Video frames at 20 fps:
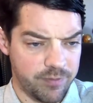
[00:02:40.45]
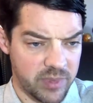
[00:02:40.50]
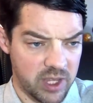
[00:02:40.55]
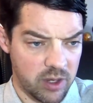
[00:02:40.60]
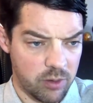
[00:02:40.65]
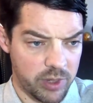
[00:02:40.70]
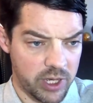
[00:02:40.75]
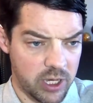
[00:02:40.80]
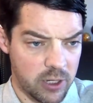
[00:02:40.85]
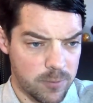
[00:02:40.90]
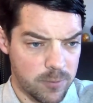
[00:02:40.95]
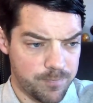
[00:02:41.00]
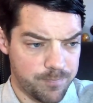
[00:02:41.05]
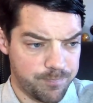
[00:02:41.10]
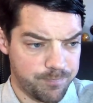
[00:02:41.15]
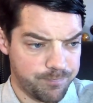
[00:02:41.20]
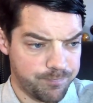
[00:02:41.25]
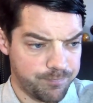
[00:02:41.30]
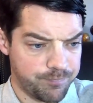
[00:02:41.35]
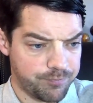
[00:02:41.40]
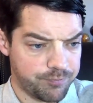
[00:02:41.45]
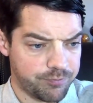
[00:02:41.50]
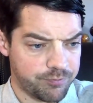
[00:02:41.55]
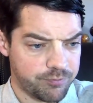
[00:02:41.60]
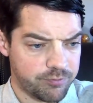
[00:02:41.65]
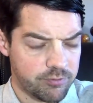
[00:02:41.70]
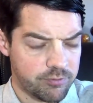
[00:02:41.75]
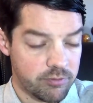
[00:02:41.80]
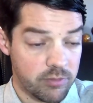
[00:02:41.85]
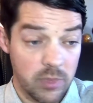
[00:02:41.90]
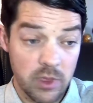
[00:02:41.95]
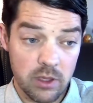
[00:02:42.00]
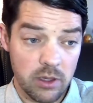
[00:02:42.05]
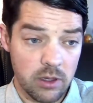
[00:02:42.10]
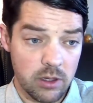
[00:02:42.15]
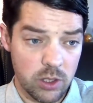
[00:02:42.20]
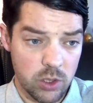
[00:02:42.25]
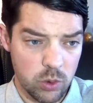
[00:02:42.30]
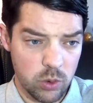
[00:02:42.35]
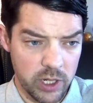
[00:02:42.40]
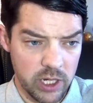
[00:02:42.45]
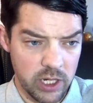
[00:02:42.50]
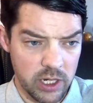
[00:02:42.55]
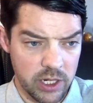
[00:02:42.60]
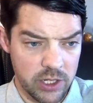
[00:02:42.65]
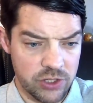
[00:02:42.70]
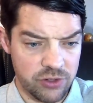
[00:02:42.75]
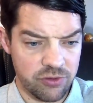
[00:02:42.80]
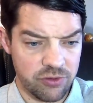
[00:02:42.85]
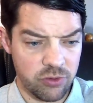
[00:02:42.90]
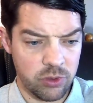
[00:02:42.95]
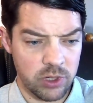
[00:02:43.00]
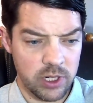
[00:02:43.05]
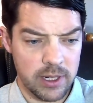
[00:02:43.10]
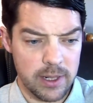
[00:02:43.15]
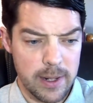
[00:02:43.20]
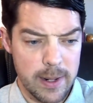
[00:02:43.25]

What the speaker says: Here we go. Queen h4.